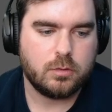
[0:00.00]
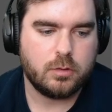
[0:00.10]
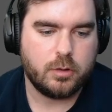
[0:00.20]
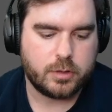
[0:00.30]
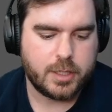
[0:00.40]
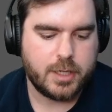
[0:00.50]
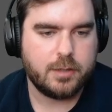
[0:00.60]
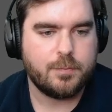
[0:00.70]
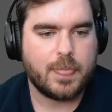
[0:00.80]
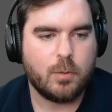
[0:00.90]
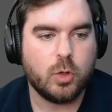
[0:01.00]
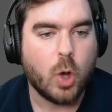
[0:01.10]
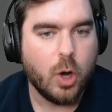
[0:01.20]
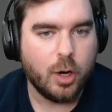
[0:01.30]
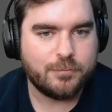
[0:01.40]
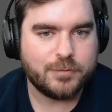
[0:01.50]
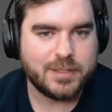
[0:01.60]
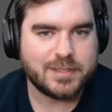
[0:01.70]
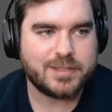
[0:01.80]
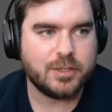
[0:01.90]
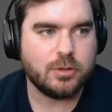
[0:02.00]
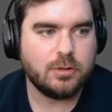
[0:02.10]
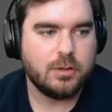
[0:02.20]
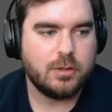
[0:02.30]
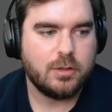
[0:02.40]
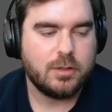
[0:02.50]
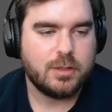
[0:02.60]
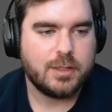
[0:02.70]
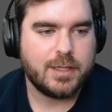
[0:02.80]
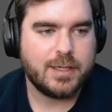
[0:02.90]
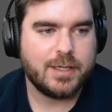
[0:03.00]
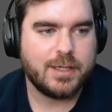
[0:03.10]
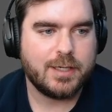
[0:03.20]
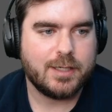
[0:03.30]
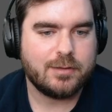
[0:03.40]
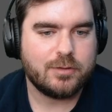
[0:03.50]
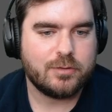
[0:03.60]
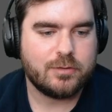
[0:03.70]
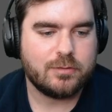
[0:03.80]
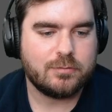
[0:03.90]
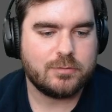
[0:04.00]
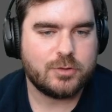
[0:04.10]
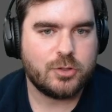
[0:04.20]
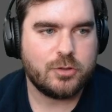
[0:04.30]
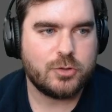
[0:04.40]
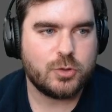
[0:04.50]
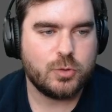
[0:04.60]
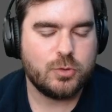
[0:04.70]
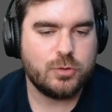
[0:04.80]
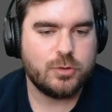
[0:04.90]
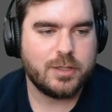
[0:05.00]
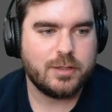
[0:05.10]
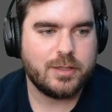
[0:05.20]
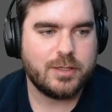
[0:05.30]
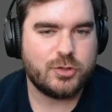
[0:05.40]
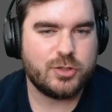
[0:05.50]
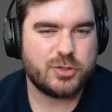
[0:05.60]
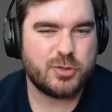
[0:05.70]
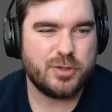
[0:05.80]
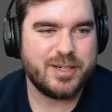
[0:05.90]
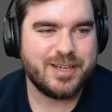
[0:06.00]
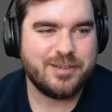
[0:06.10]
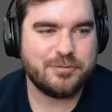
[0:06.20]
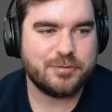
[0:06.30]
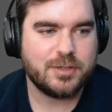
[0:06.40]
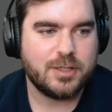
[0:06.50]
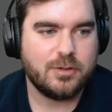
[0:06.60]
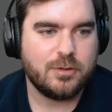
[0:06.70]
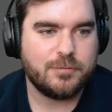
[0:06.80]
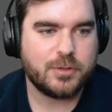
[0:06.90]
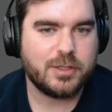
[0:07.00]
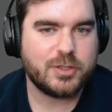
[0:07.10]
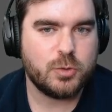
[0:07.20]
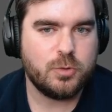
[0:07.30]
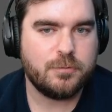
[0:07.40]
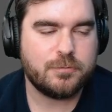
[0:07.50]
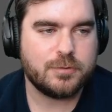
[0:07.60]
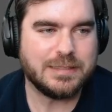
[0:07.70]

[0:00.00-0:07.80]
Okay. Well, hopefully still turn 2 is just good enough for Collector Oof.